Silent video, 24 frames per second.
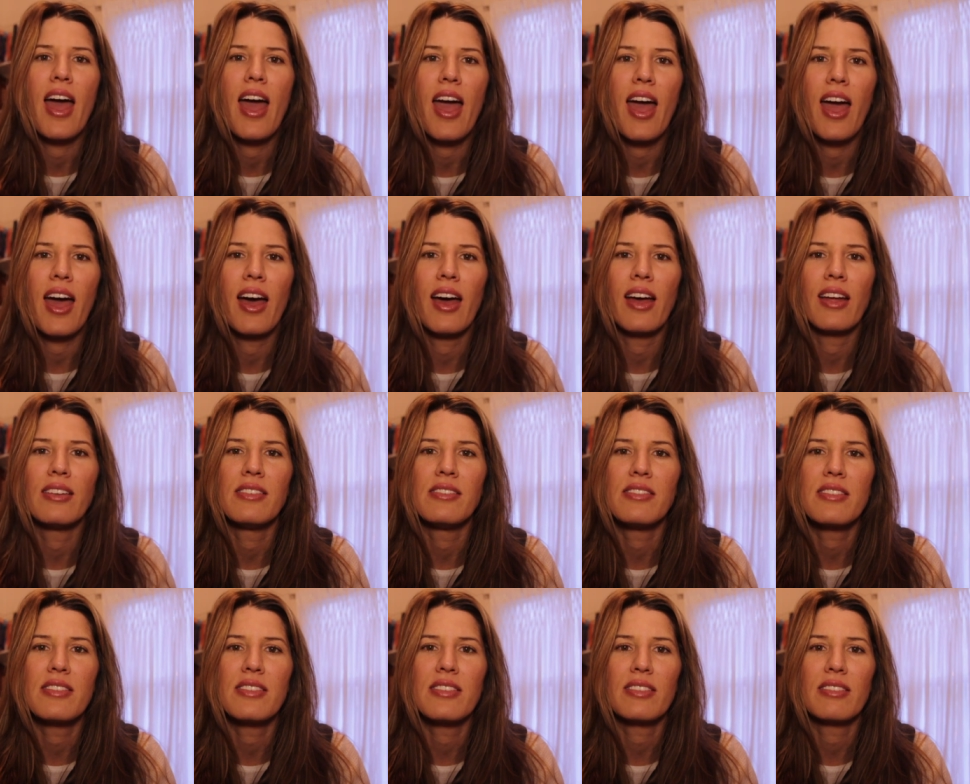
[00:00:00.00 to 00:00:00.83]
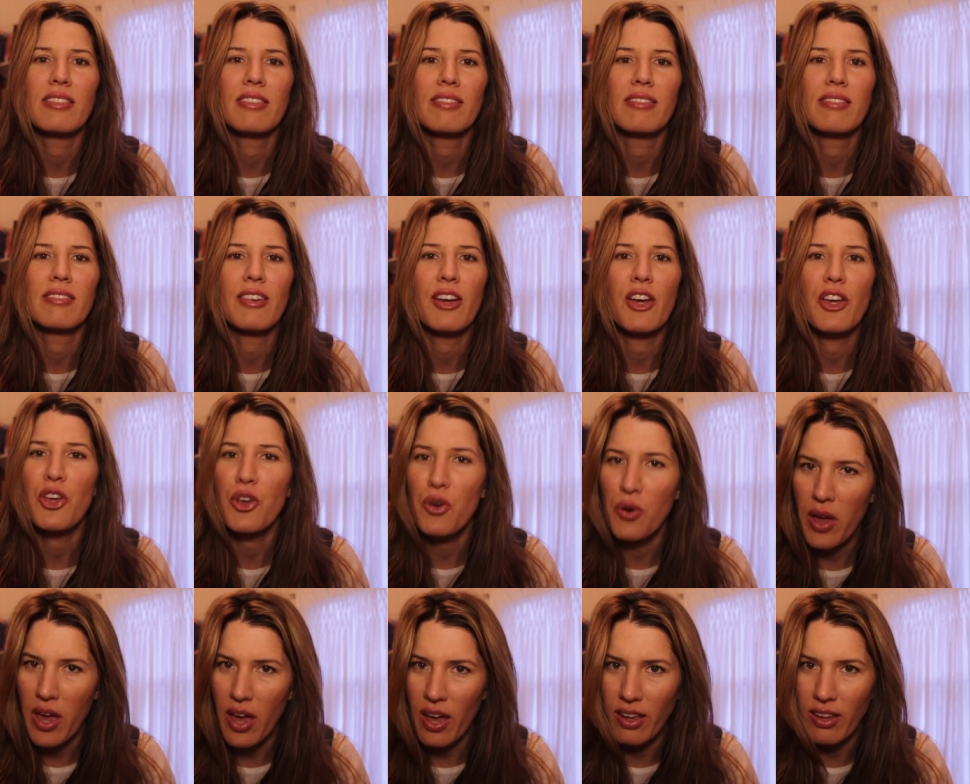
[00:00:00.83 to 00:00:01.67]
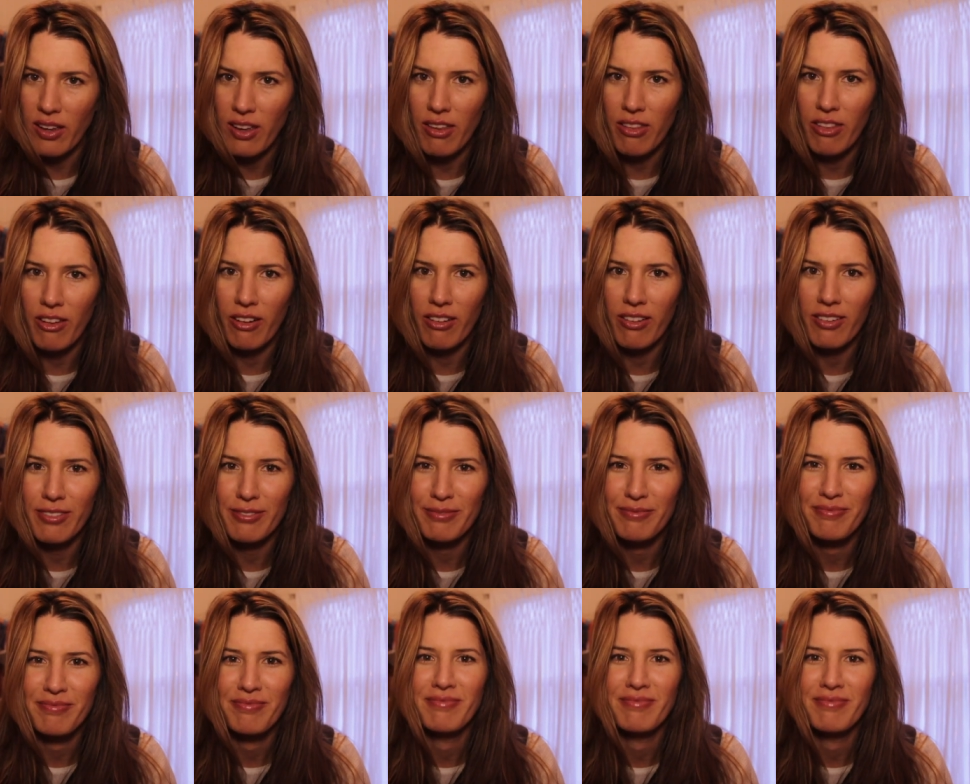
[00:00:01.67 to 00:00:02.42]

And you can't either.